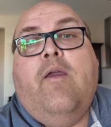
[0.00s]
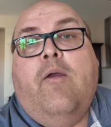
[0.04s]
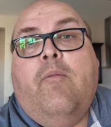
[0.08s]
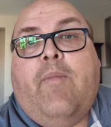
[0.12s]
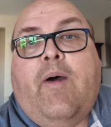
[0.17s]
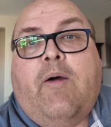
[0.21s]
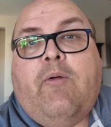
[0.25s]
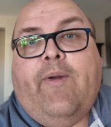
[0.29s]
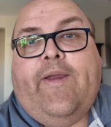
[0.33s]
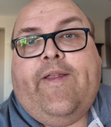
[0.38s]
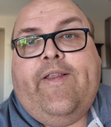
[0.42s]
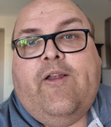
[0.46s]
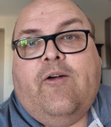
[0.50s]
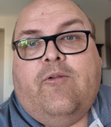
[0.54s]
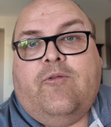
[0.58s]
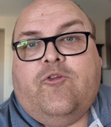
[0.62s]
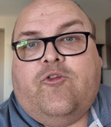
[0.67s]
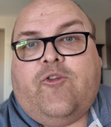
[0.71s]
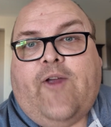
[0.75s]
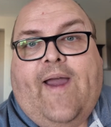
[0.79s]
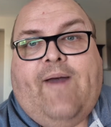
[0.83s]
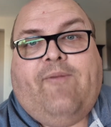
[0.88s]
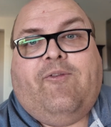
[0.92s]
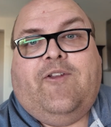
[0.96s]
But we don't
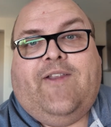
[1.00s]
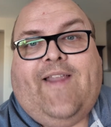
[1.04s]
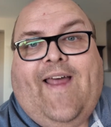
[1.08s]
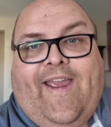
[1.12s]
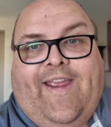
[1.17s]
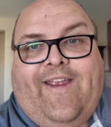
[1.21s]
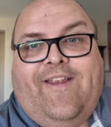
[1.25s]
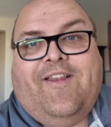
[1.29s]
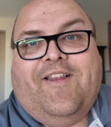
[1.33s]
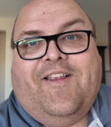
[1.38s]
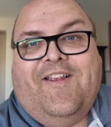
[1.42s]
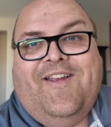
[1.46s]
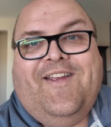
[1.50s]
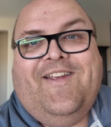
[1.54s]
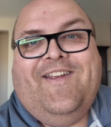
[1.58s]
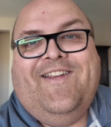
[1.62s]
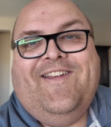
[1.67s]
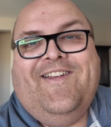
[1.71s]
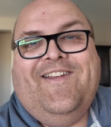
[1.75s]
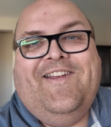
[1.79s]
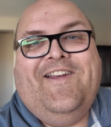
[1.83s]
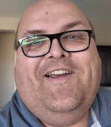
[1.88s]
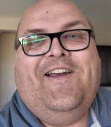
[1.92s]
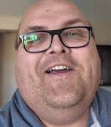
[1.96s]
travel light.
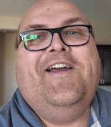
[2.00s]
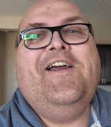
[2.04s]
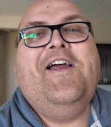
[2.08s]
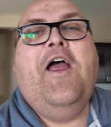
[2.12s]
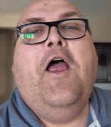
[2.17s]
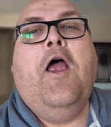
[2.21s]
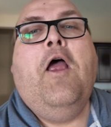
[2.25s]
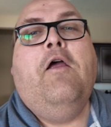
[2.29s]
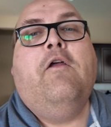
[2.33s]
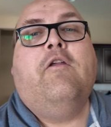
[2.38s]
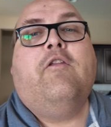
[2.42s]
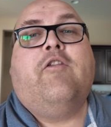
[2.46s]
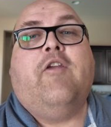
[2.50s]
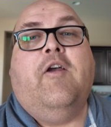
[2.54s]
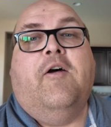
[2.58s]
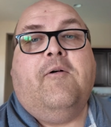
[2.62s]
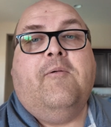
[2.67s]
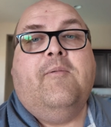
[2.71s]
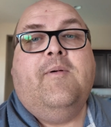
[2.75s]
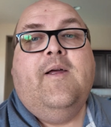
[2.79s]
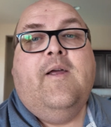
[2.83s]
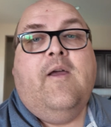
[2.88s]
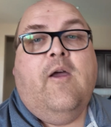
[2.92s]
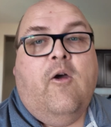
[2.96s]

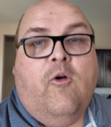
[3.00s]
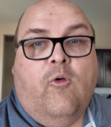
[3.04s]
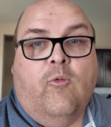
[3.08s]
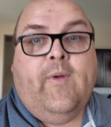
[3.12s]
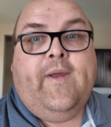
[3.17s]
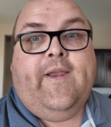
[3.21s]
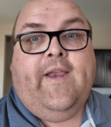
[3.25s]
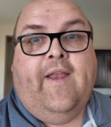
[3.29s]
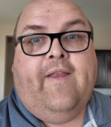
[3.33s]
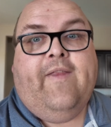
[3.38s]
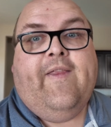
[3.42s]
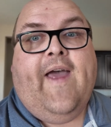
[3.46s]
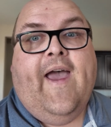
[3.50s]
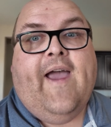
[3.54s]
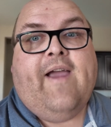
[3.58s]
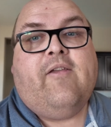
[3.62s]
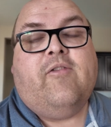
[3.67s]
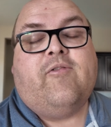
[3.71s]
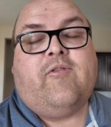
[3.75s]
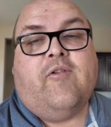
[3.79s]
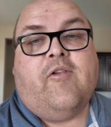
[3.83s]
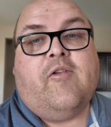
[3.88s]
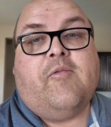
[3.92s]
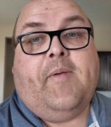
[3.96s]
So we need the
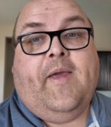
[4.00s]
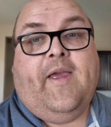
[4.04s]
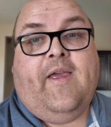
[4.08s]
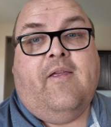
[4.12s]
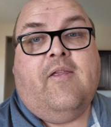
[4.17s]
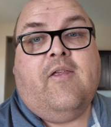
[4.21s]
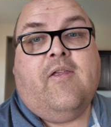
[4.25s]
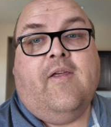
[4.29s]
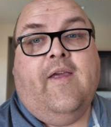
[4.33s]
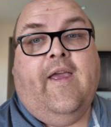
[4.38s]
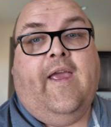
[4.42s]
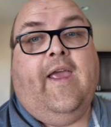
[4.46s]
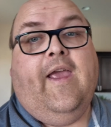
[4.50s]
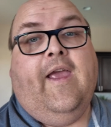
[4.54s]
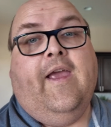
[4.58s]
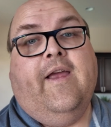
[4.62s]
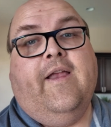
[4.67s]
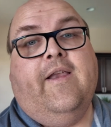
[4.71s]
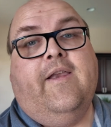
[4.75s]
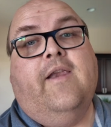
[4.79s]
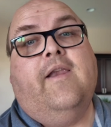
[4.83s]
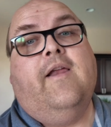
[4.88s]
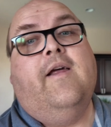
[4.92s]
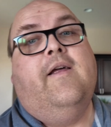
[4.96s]
extra space.
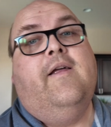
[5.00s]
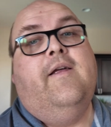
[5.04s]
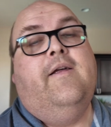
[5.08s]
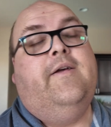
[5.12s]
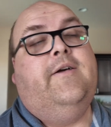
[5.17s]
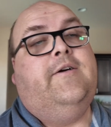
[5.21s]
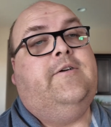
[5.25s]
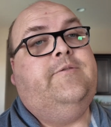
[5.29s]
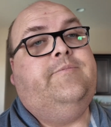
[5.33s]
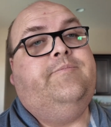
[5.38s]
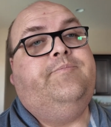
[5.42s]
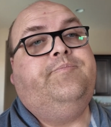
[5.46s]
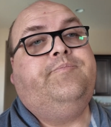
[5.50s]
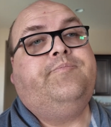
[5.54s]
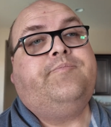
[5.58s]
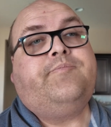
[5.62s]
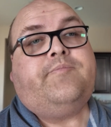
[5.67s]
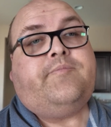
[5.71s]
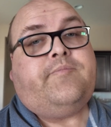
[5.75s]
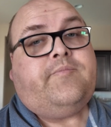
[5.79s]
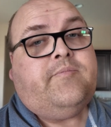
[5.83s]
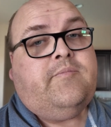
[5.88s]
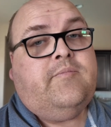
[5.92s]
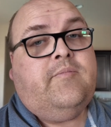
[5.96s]
And
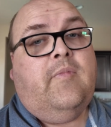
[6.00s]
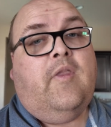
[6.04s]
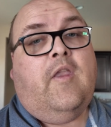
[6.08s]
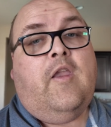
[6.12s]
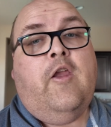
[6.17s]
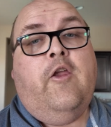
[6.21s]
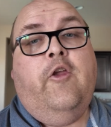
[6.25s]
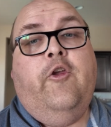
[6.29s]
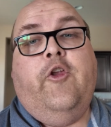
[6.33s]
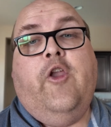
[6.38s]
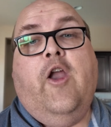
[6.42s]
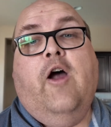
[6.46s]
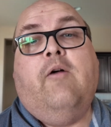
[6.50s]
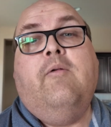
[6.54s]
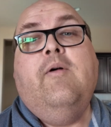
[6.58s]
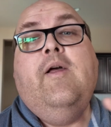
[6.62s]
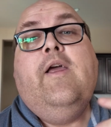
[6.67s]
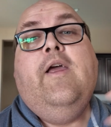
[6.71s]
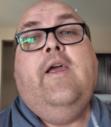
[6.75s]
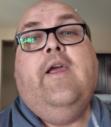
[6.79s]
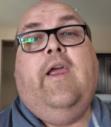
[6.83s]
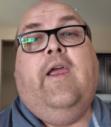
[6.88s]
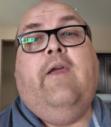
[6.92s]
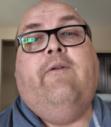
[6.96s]

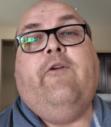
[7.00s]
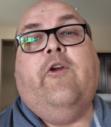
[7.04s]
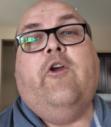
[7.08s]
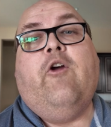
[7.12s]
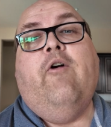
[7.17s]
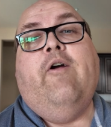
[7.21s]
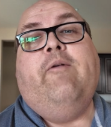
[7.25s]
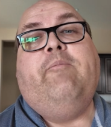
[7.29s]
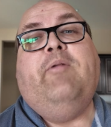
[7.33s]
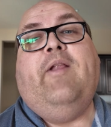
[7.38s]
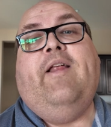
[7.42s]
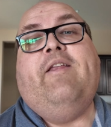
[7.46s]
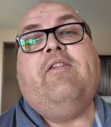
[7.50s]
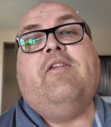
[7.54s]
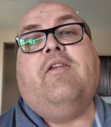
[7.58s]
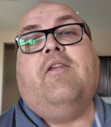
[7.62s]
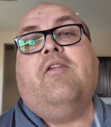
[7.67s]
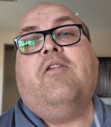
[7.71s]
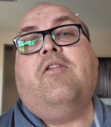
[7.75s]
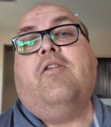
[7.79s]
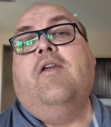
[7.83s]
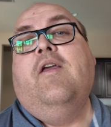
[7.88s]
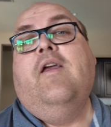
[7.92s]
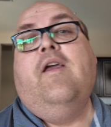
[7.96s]
if you're going
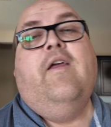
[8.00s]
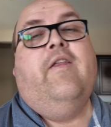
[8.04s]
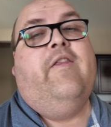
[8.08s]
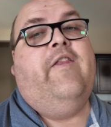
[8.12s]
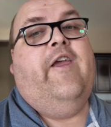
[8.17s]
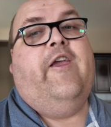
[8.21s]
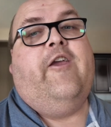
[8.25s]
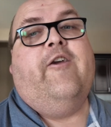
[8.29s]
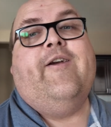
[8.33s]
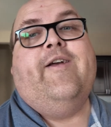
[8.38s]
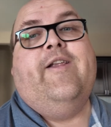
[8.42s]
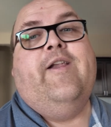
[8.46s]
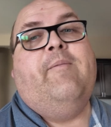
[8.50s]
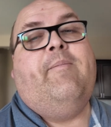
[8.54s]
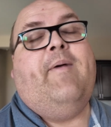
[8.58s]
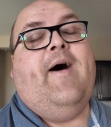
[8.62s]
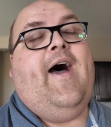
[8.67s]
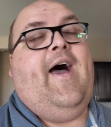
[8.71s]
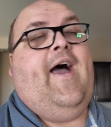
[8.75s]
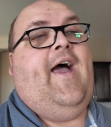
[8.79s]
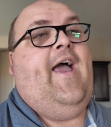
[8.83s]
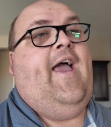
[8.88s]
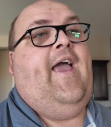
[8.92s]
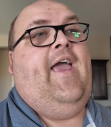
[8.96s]
places that you're going to
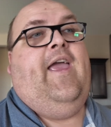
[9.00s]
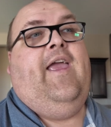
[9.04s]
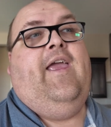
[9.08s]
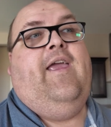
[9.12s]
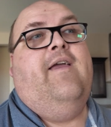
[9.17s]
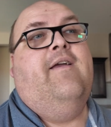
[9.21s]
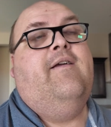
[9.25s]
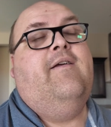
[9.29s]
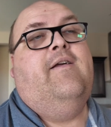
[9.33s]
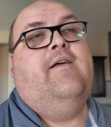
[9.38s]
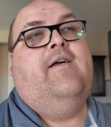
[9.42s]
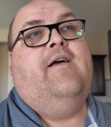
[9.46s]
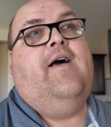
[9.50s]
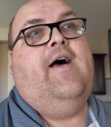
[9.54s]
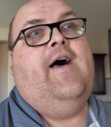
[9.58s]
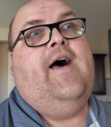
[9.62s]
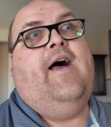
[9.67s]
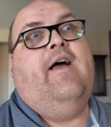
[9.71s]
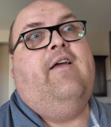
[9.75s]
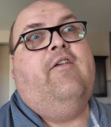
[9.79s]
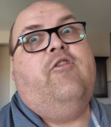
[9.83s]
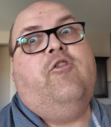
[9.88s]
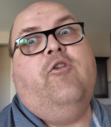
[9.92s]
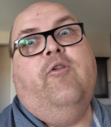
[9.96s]
buy
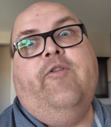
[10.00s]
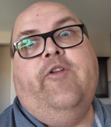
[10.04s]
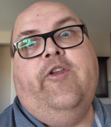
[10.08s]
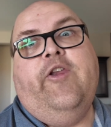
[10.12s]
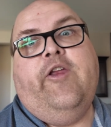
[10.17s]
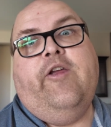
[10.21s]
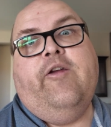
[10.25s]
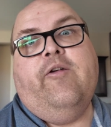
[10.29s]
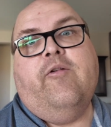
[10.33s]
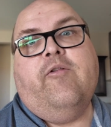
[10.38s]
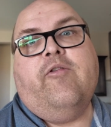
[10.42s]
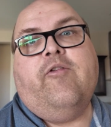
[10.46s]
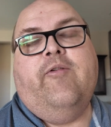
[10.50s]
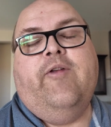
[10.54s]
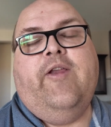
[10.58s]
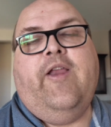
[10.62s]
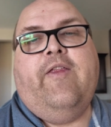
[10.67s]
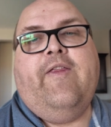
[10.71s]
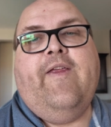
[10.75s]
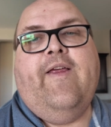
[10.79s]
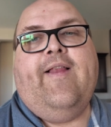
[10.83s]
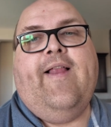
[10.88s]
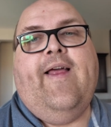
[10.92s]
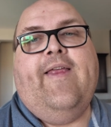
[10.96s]
souvenirs or
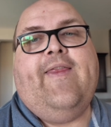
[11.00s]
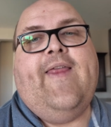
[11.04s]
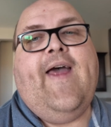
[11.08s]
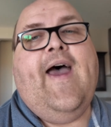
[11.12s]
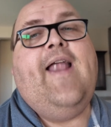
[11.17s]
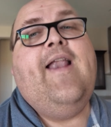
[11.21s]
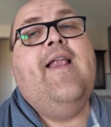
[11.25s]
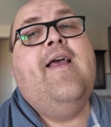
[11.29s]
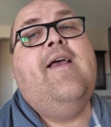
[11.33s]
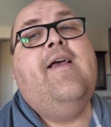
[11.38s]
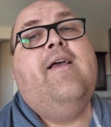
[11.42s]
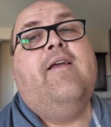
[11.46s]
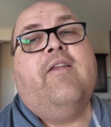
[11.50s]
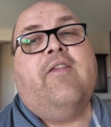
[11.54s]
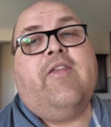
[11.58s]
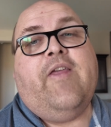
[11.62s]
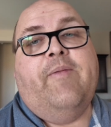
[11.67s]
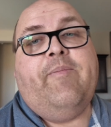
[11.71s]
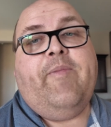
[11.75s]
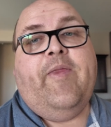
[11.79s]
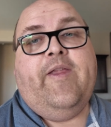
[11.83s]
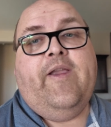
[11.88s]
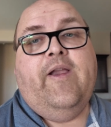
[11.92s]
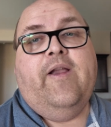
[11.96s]
anything like that,
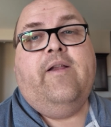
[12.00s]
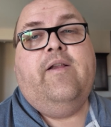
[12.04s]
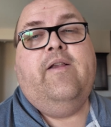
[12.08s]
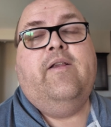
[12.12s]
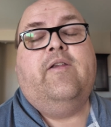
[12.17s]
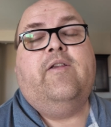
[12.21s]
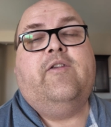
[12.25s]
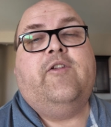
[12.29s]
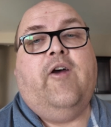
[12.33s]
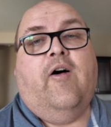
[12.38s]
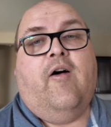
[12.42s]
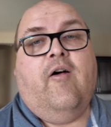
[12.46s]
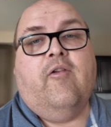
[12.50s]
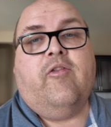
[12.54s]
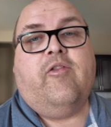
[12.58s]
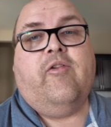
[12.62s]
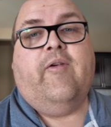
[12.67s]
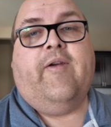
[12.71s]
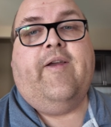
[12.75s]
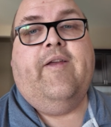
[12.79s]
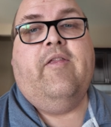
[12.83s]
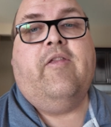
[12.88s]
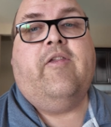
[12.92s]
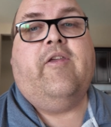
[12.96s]
something to
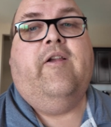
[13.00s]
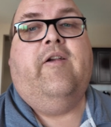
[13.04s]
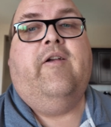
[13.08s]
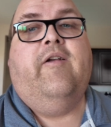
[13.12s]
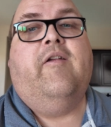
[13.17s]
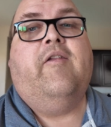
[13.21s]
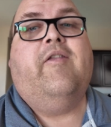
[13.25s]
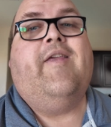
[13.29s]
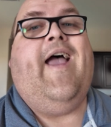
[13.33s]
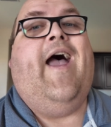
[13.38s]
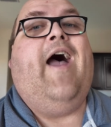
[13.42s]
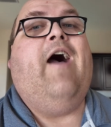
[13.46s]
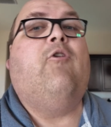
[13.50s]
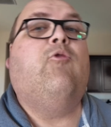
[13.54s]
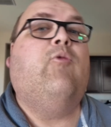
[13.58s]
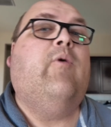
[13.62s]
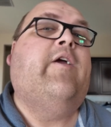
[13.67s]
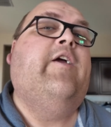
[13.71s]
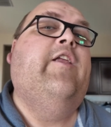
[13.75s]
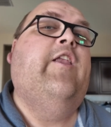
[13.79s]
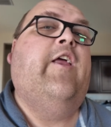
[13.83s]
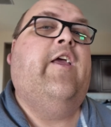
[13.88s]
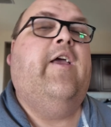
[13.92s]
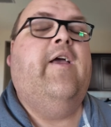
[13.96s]
also consider is how
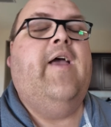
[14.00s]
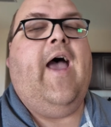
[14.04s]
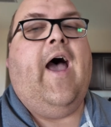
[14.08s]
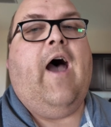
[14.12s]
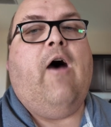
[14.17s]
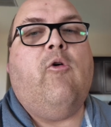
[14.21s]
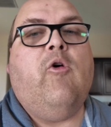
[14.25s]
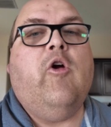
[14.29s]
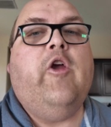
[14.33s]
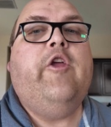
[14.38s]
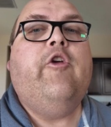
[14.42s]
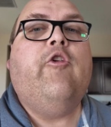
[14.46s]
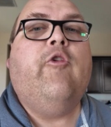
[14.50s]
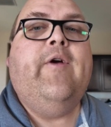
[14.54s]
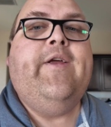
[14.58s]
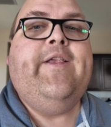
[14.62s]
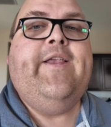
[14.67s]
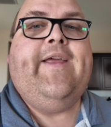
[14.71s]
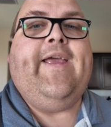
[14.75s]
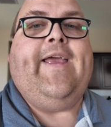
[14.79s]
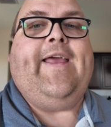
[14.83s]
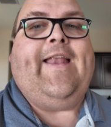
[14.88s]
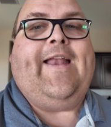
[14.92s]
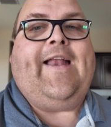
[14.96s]
are you going
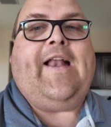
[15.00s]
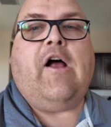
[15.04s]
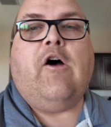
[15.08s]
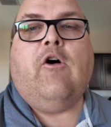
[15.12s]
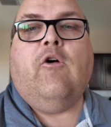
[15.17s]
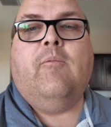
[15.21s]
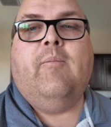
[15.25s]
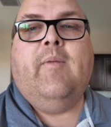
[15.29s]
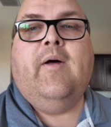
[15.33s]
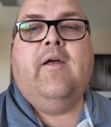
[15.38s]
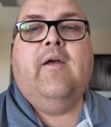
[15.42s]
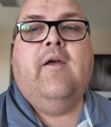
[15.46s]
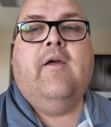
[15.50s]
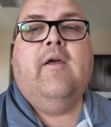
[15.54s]
to get it home?